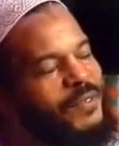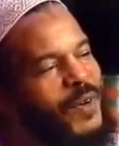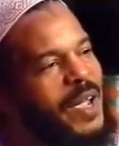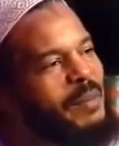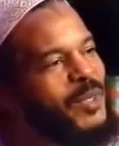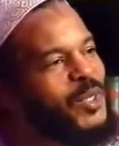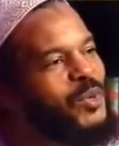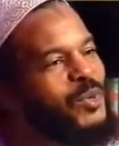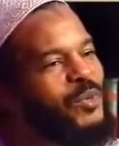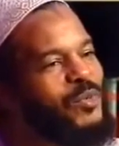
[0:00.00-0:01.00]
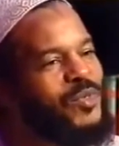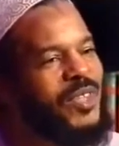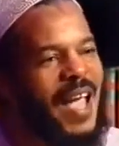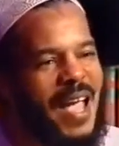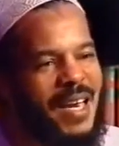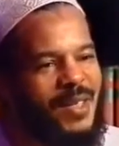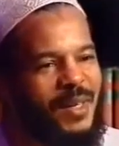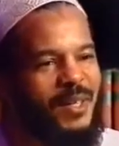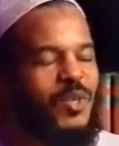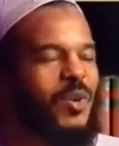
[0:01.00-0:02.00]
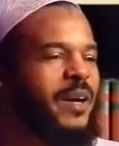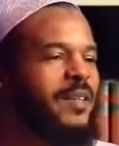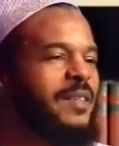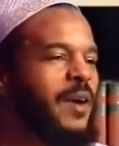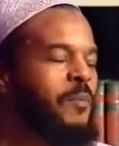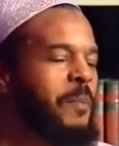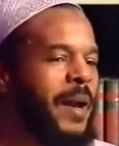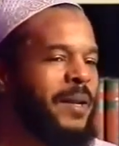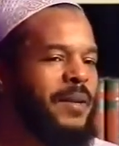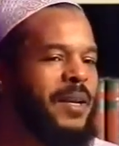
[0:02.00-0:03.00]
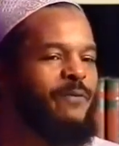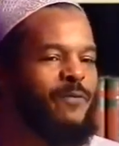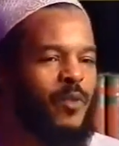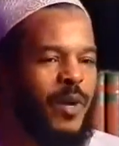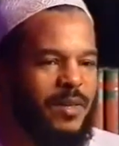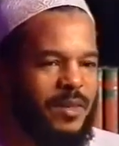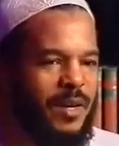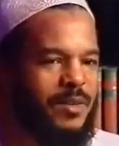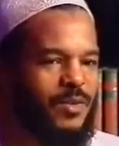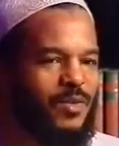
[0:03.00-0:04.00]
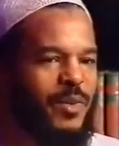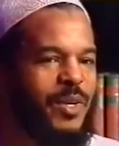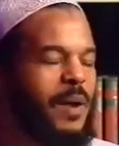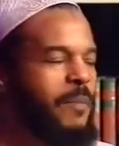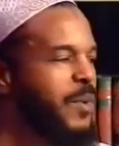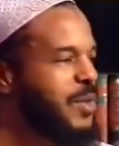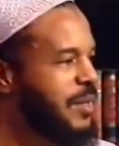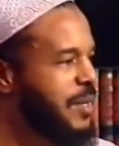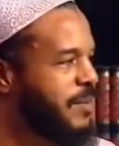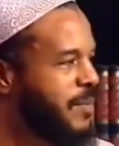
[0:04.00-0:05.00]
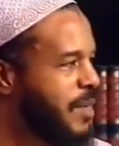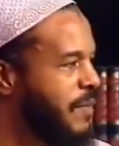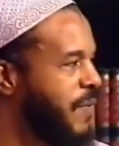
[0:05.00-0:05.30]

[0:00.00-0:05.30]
for him to say anything to us that might influence us to become Muslims,